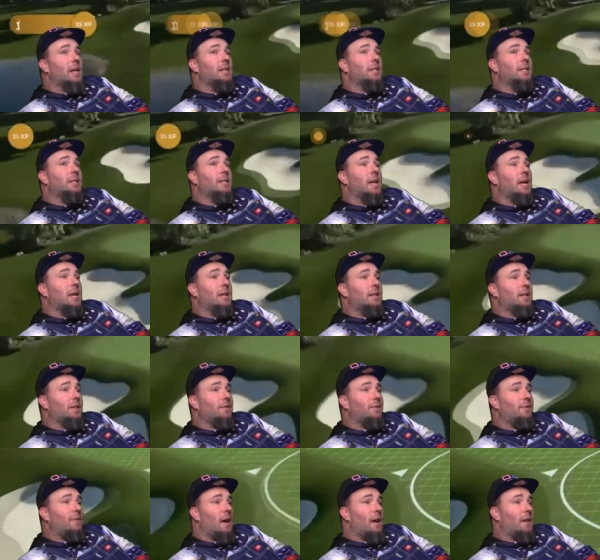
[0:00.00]
is take this
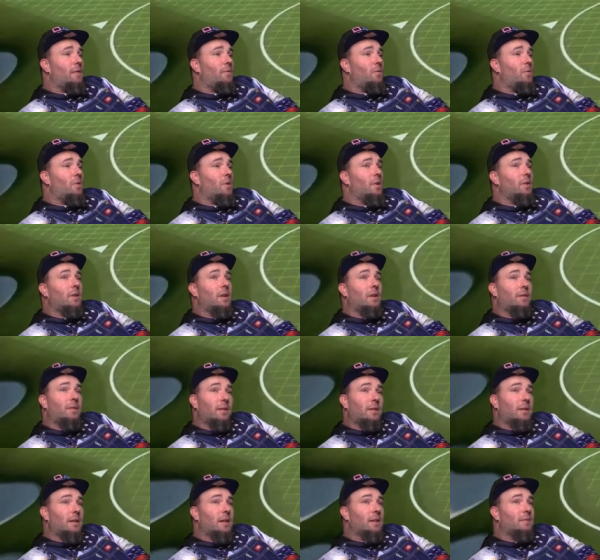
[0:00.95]
five wood. I
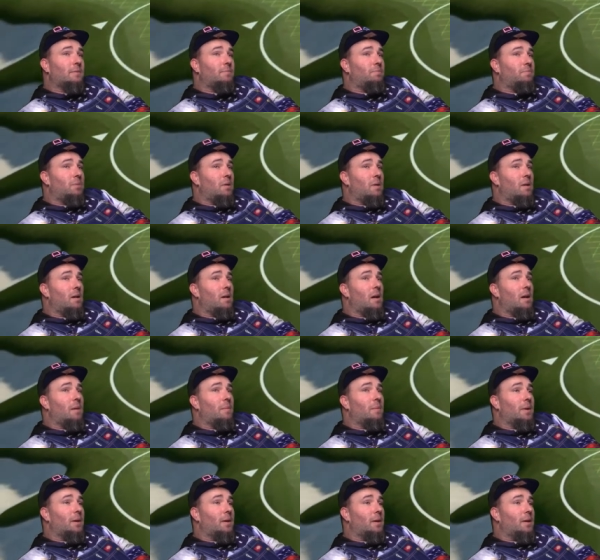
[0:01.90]
think that's
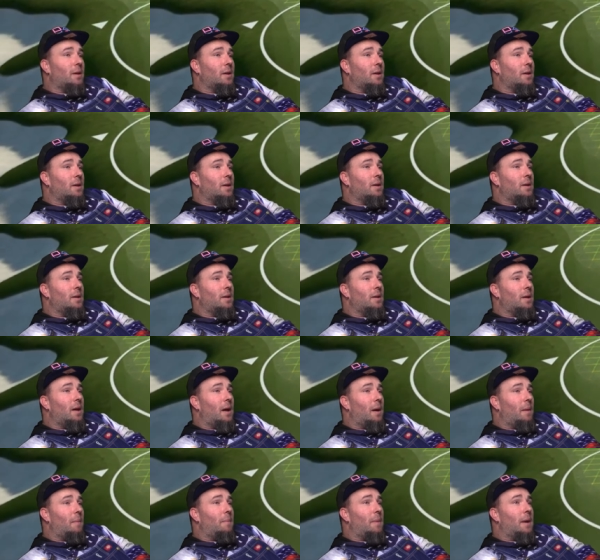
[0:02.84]
probably
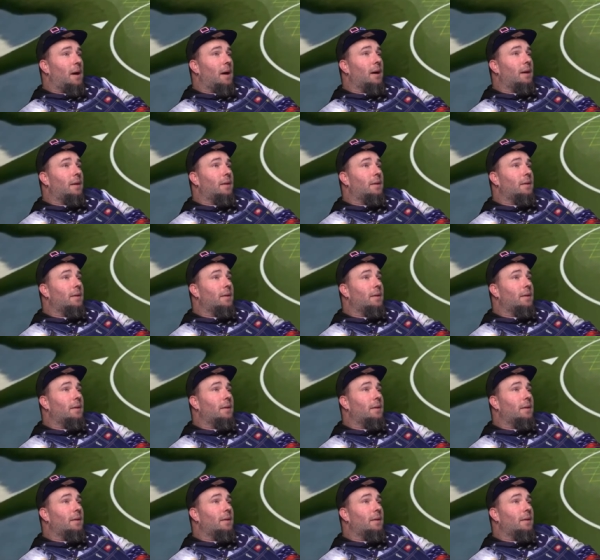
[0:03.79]
not bad.